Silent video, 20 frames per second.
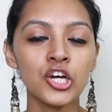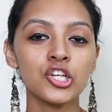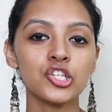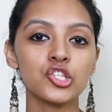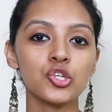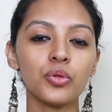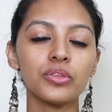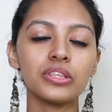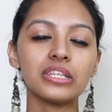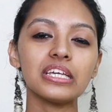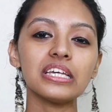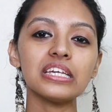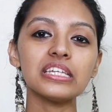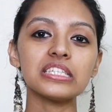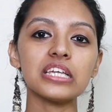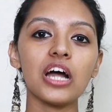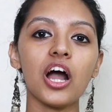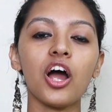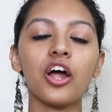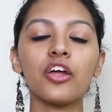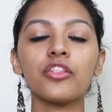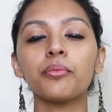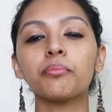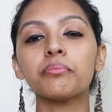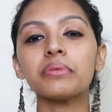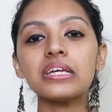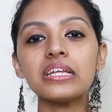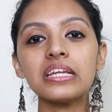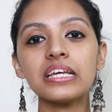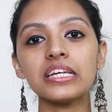So these are the
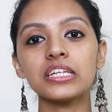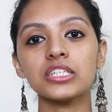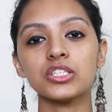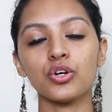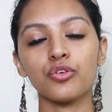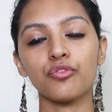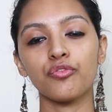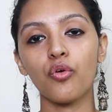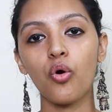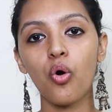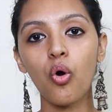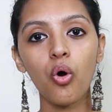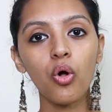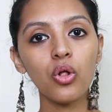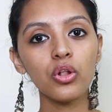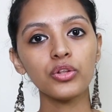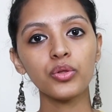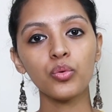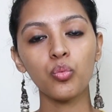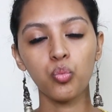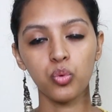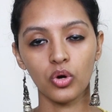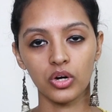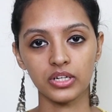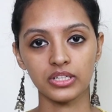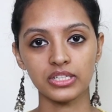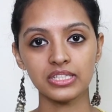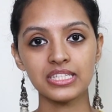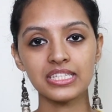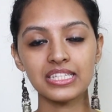meanings of all the
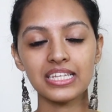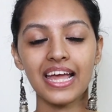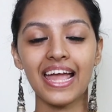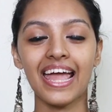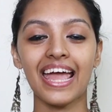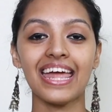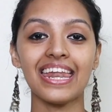words.